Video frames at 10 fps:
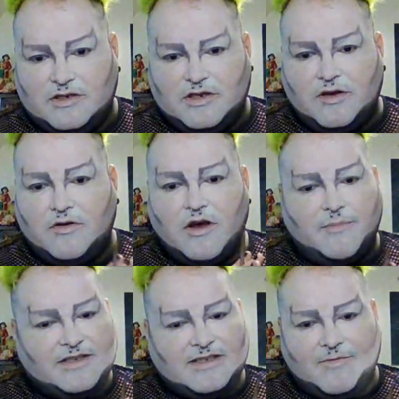to a
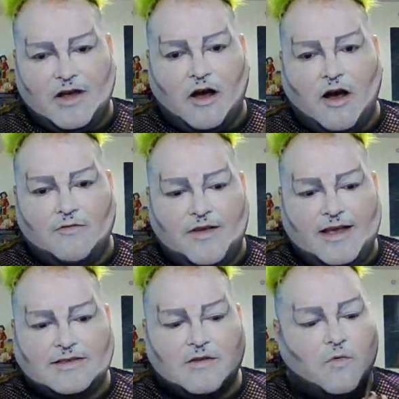Pacific
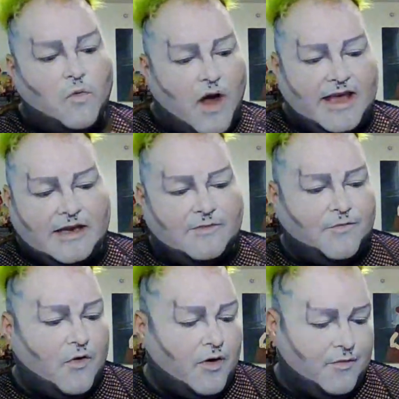office, wait
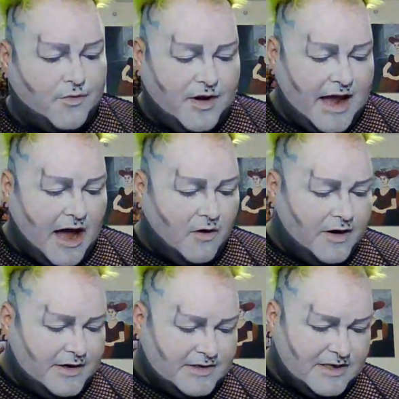for 3
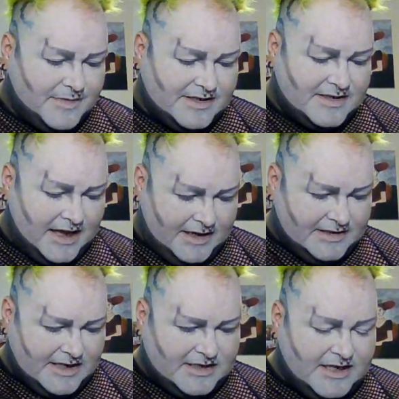hours to be seen
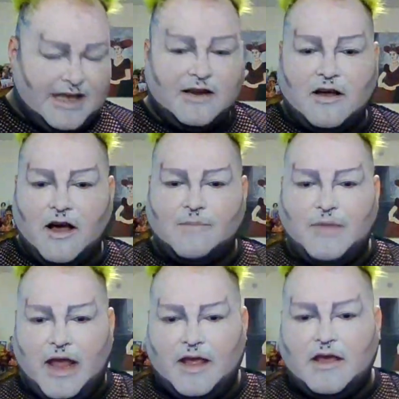just to get a
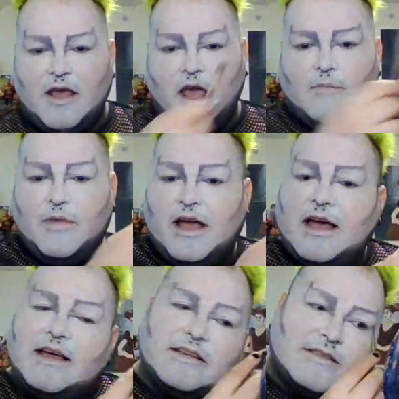copy,
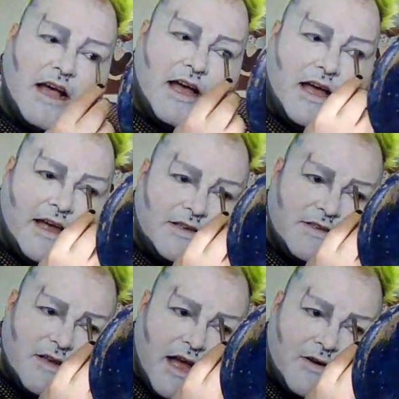because I
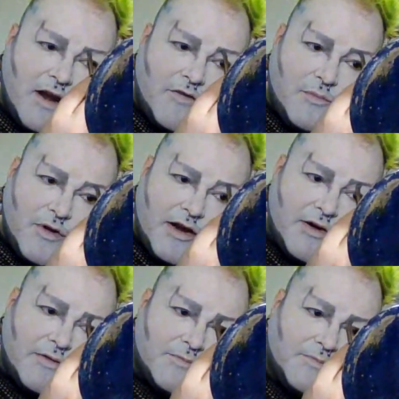don't have a
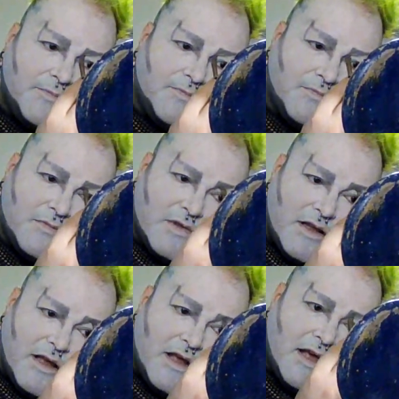printer,
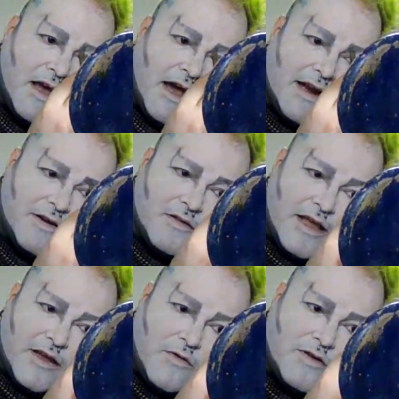and I don't
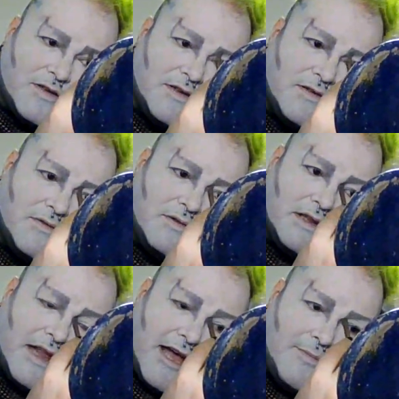like going to
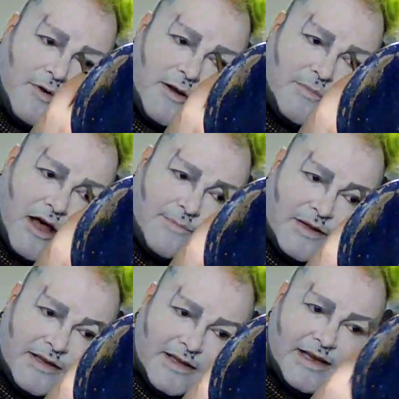the library
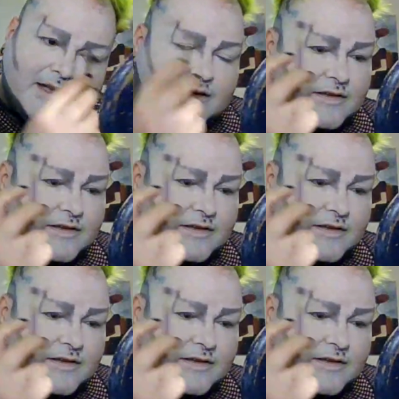publicly